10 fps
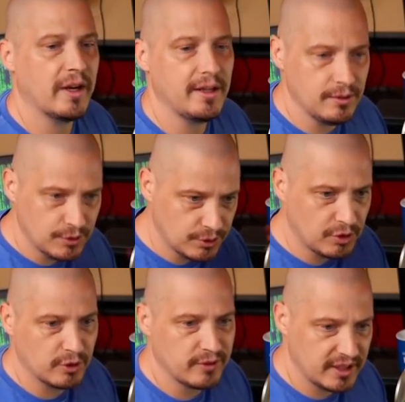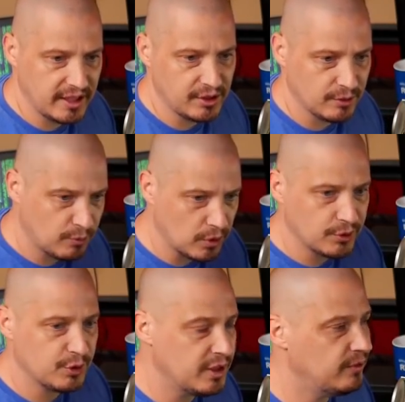a certification, for a
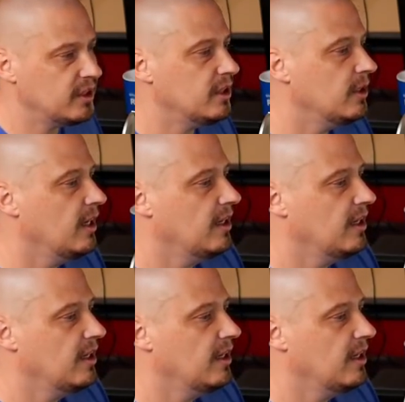certificate.